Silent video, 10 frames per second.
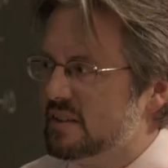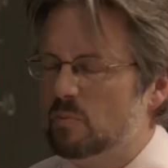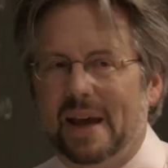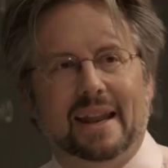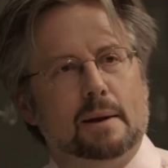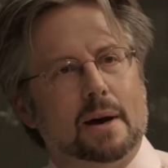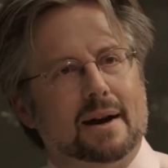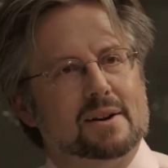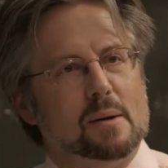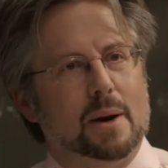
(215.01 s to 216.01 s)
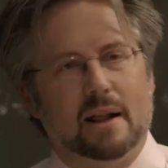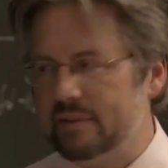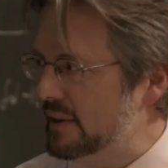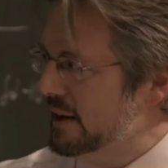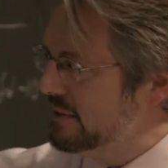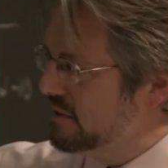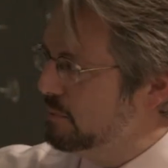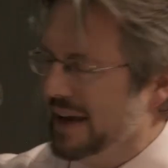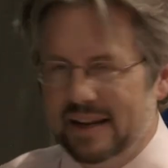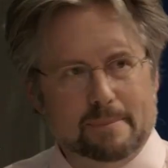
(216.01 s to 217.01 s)
expanding monetary policy. It's
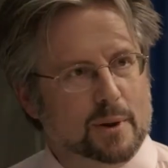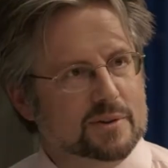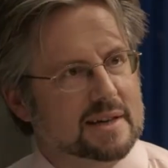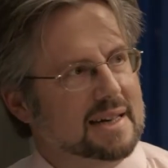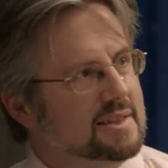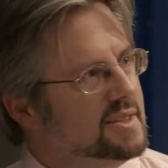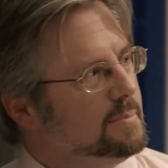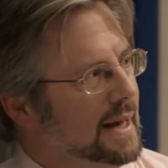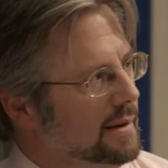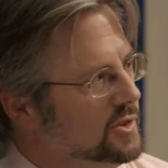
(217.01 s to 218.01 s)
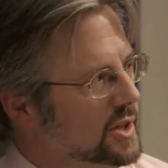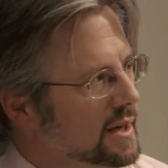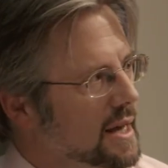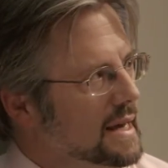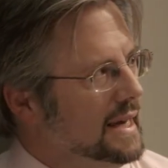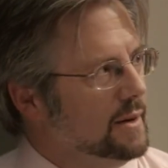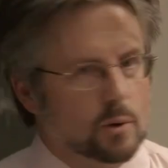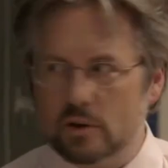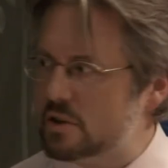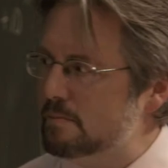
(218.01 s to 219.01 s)
expanding both sides of its balance sheet in
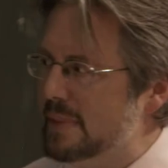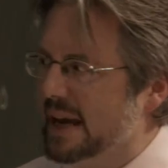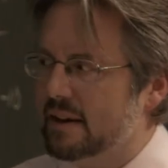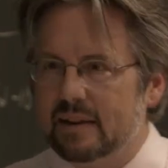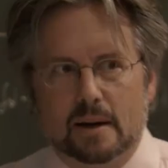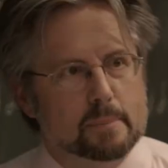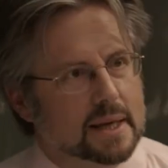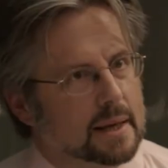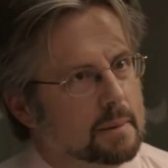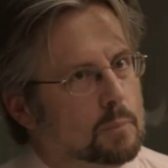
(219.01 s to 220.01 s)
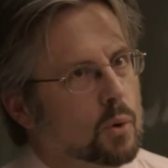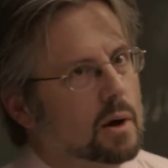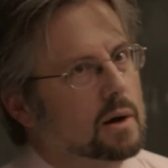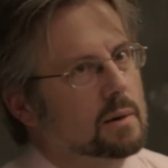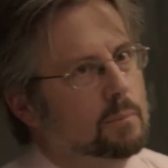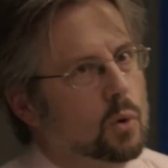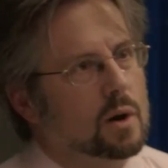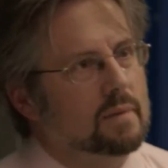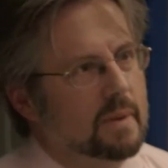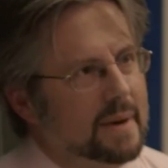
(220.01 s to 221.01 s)
order to make there be more,
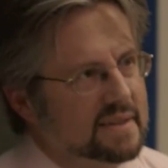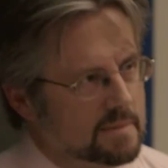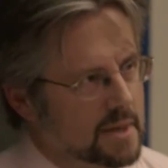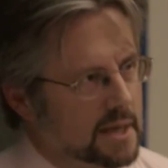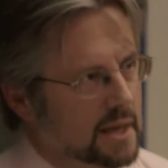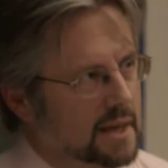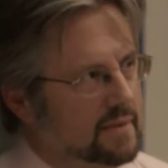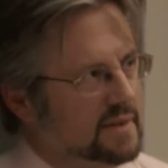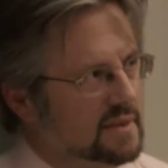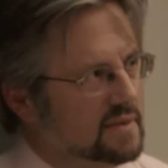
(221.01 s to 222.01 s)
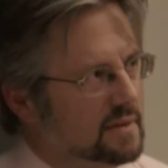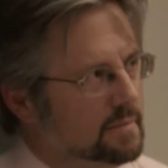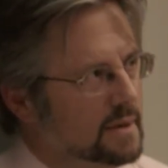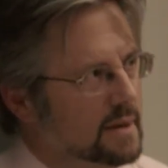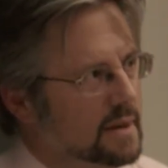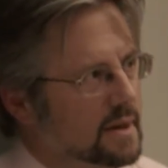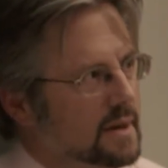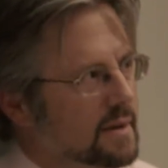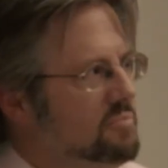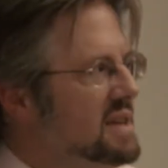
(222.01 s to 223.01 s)
more of the best money in the system.
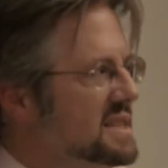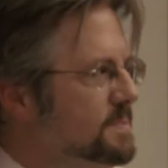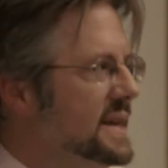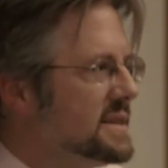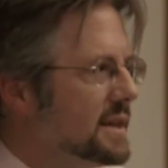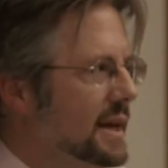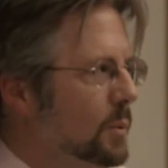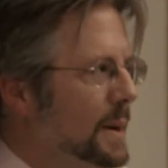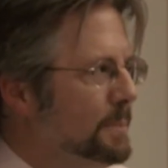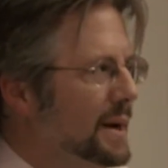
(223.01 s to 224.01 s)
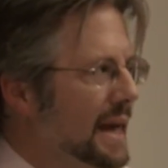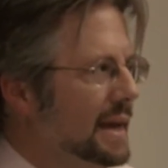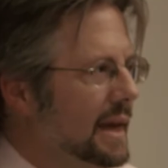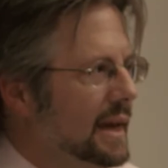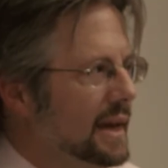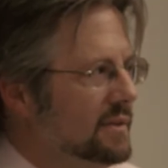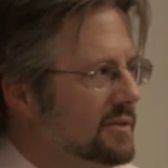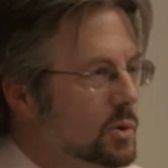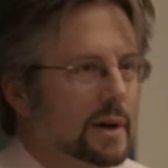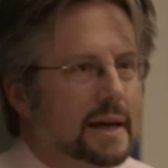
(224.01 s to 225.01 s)
That's basically what Bernanke
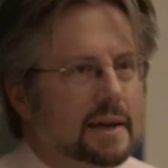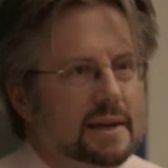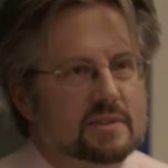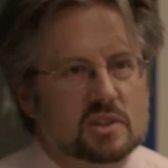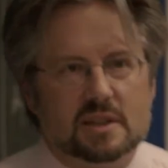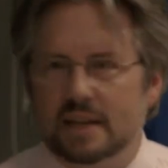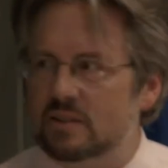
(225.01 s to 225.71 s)
is doing. He's just